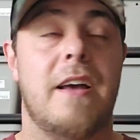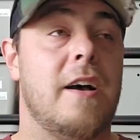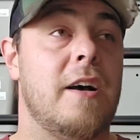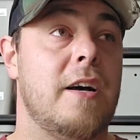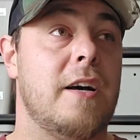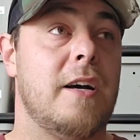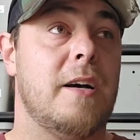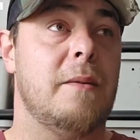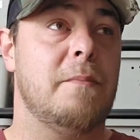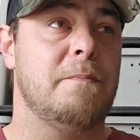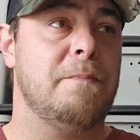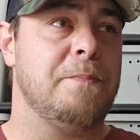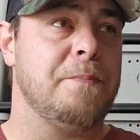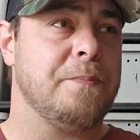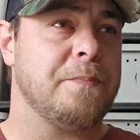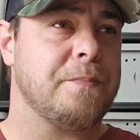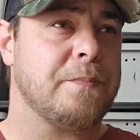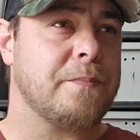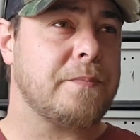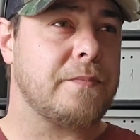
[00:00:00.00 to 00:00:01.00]

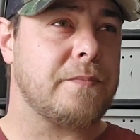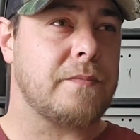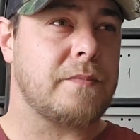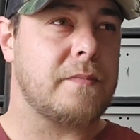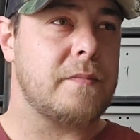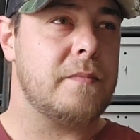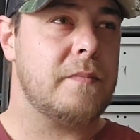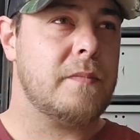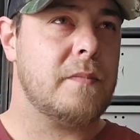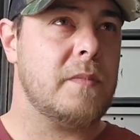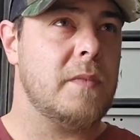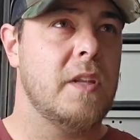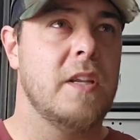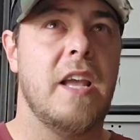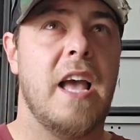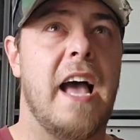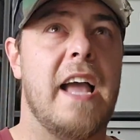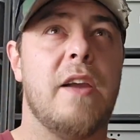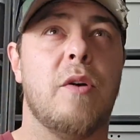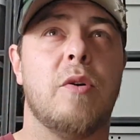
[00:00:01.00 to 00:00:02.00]

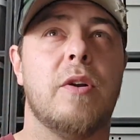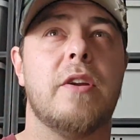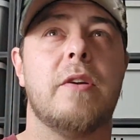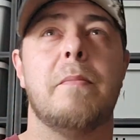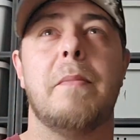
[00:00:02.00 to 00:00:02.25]
I order